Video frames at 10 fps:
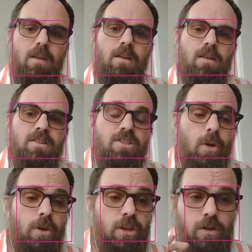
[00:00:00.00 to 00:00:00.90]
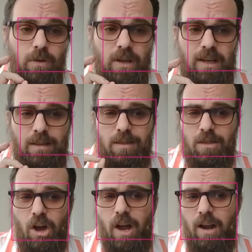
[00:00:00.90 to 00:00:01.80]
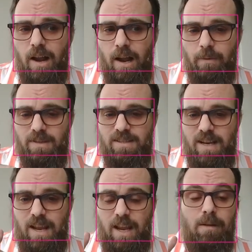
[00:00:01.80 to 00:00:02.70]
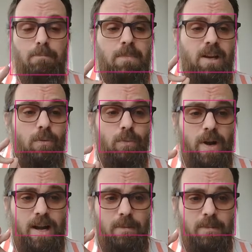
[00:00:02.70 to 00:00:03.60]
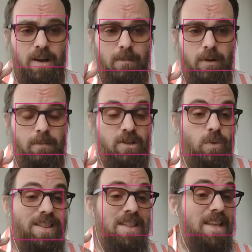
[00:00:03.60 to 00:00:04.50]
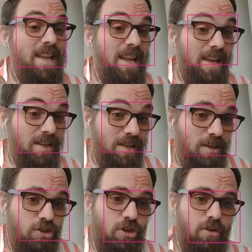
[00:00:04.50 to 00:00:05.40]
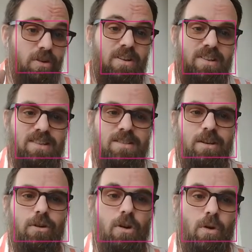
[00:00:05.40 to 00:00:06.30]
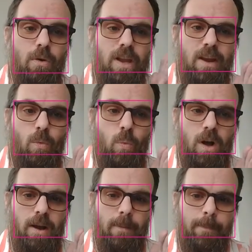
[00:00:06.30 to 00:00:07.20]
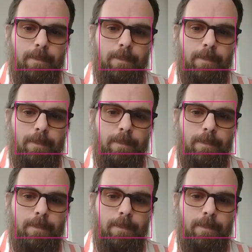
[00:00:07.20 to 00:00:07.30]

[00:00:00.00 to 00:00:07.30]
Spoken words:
So Unity thought I was saying pick a random number between the integer 0 and 1.